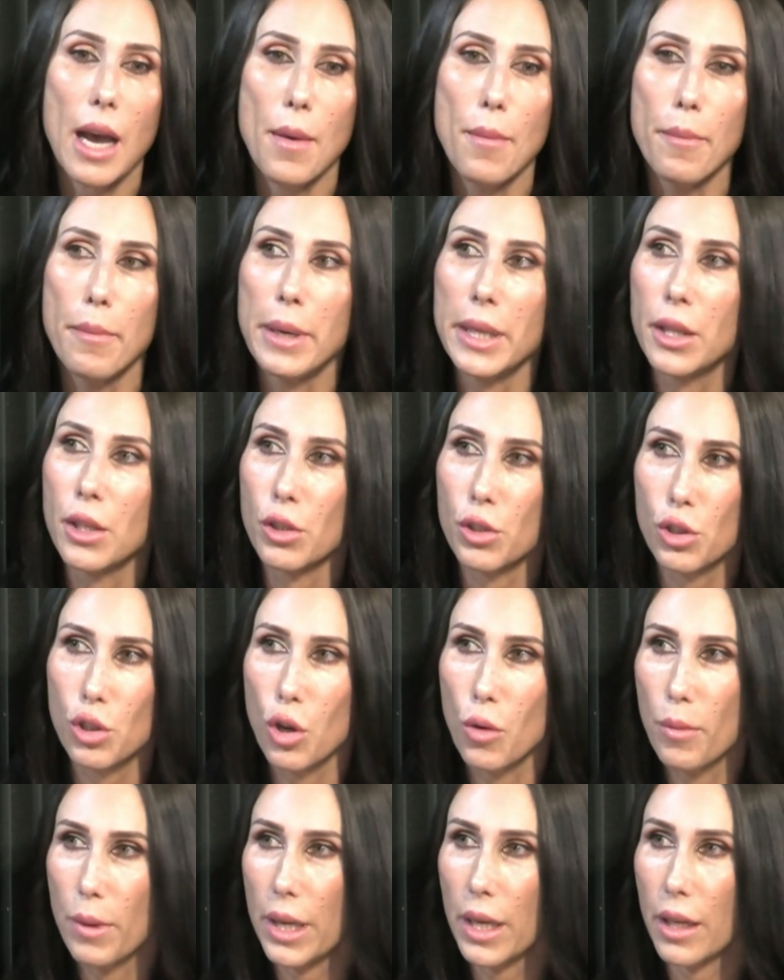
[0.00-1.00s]
but there's
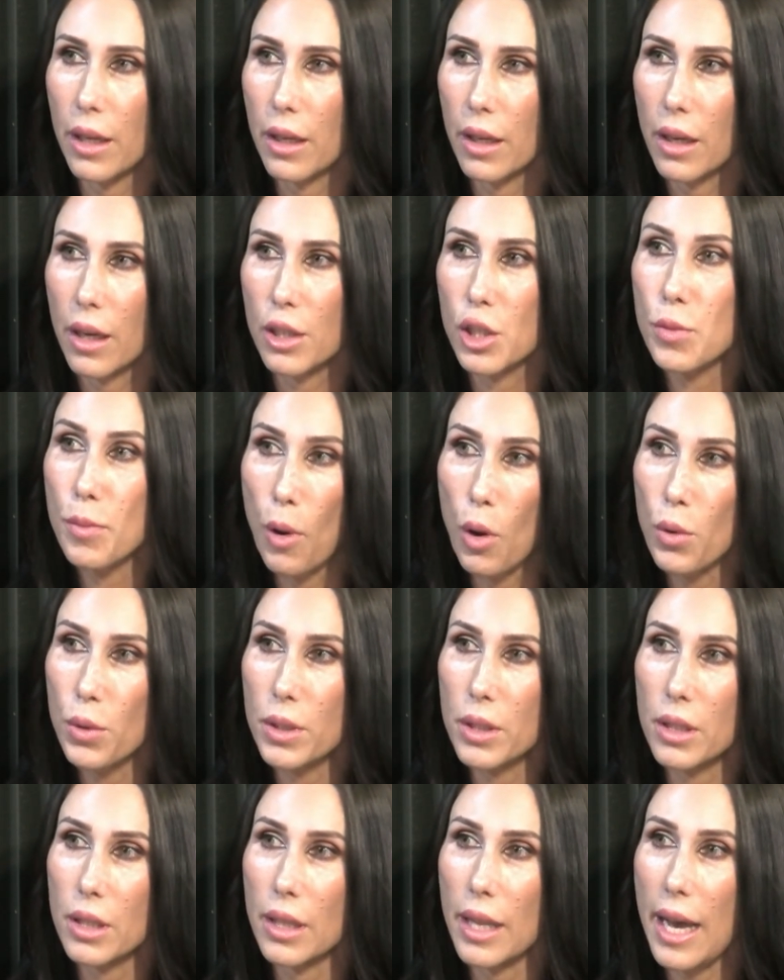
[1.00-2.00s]
so many
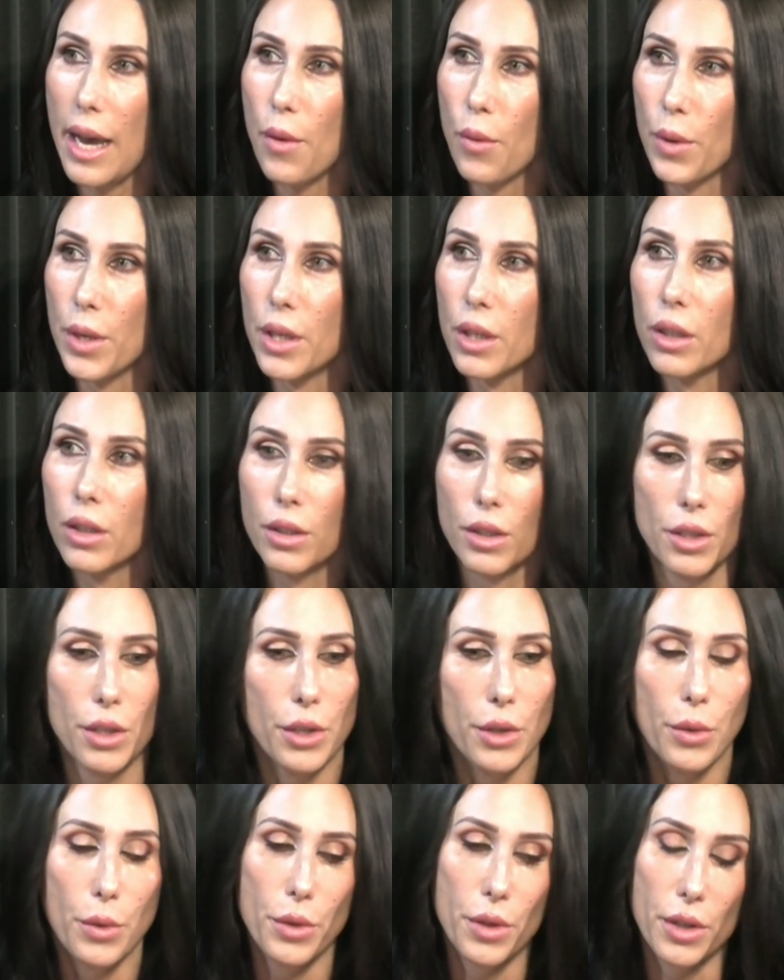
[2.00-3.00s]
spokes to that wheel.
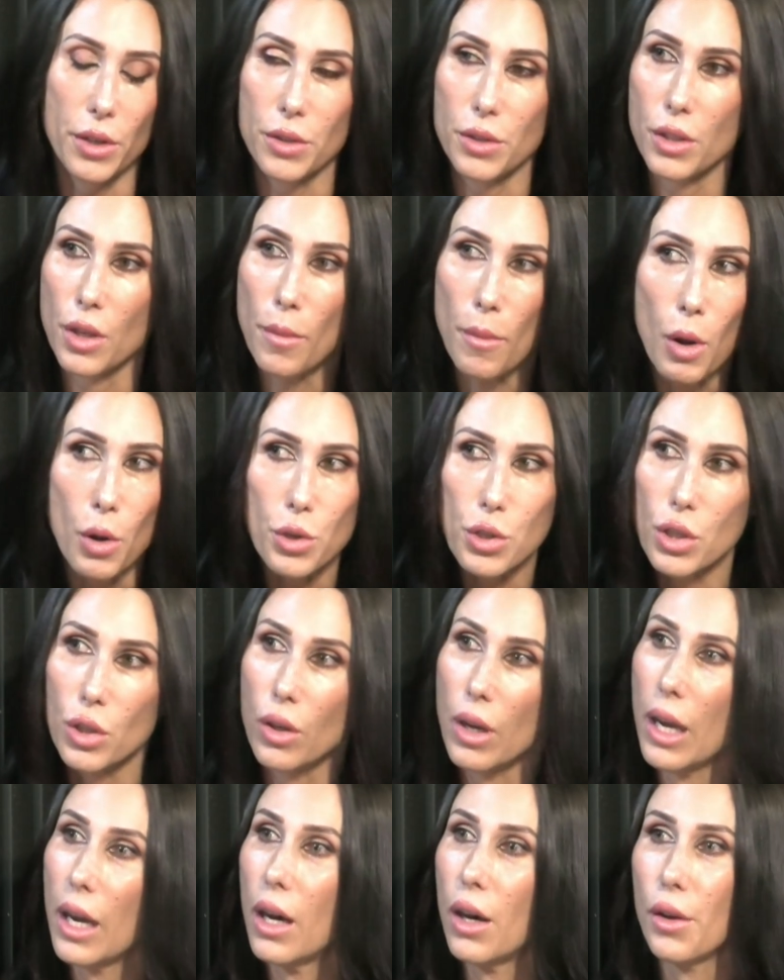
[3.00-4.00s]
There's
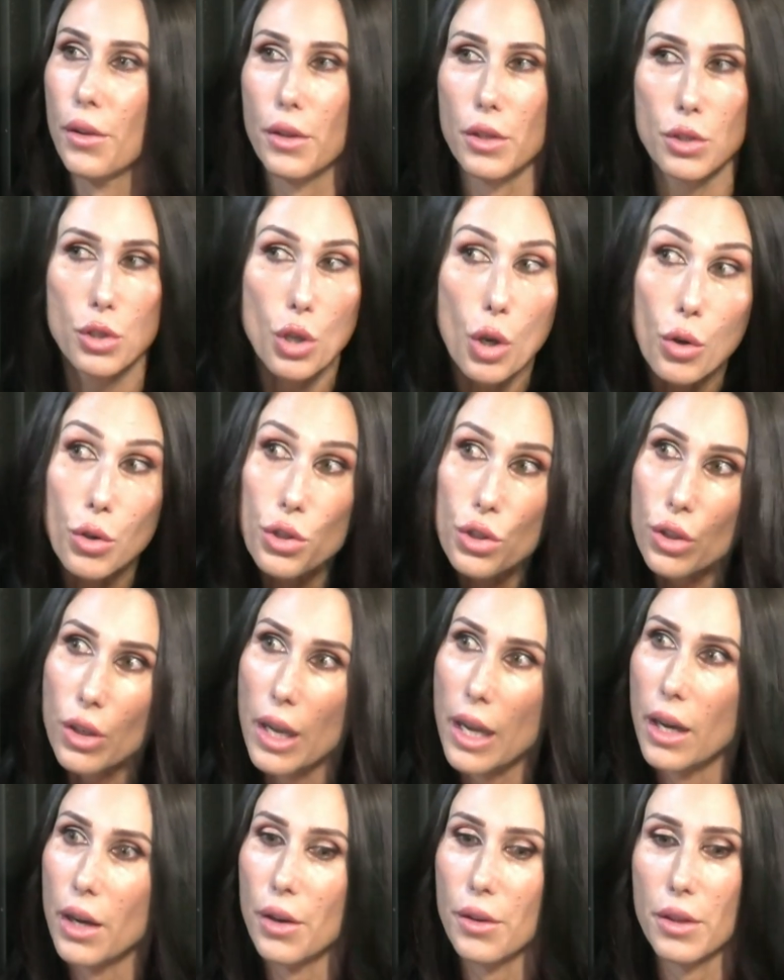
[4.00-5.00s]
emotional health and social
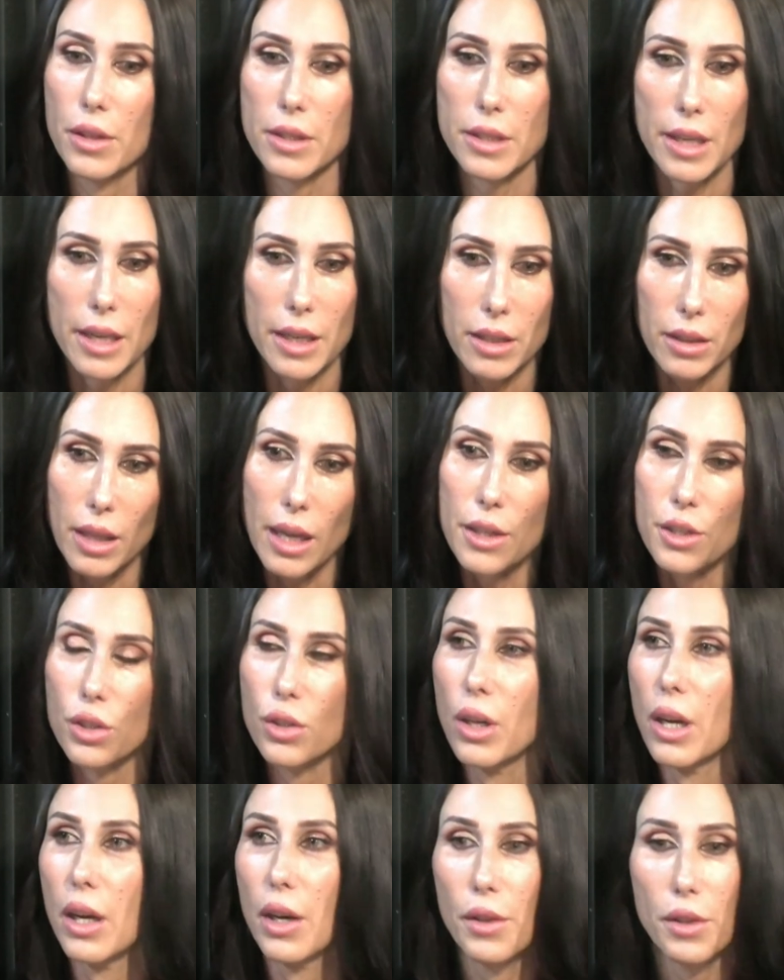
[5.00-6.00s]
health and
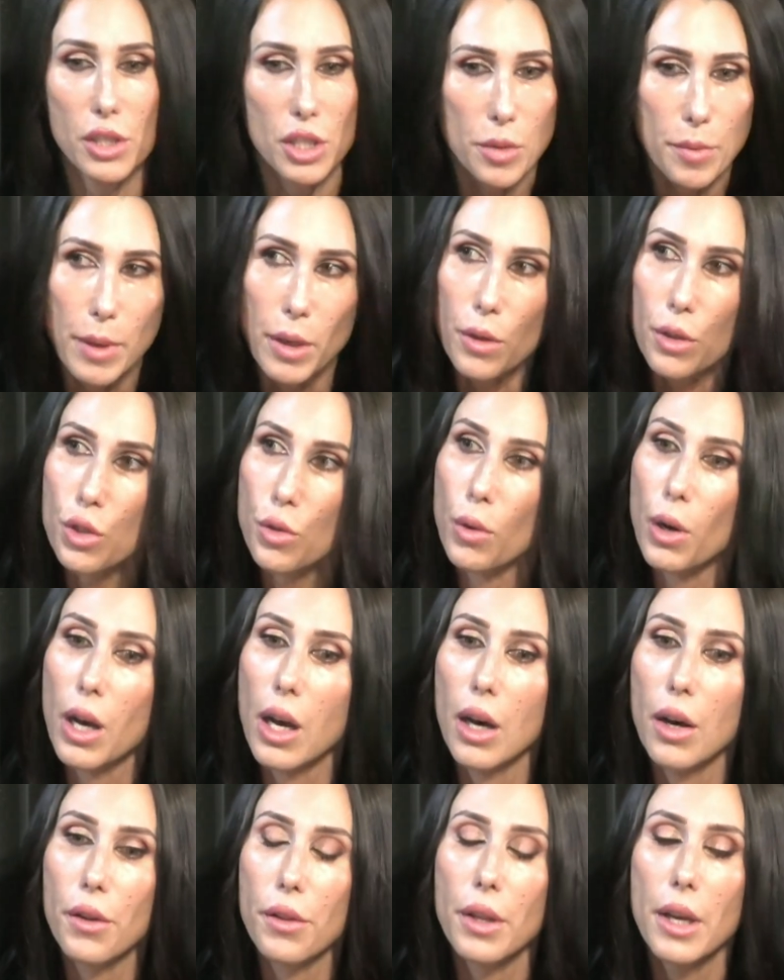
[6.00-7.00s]
psychological health and spiritual
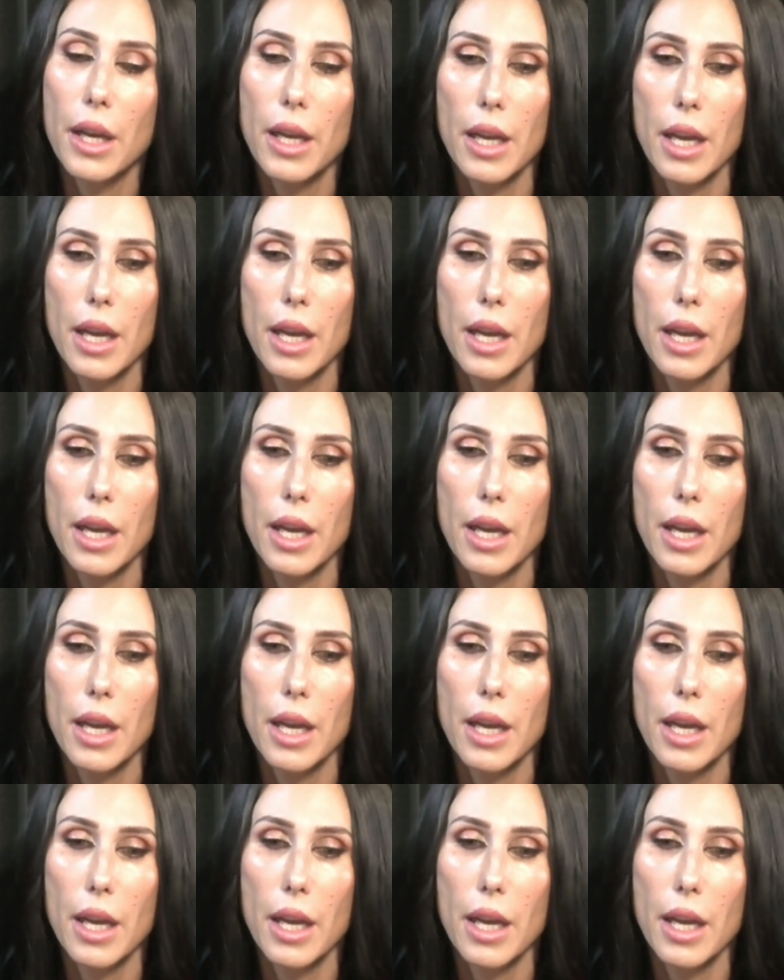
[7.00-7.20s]
health.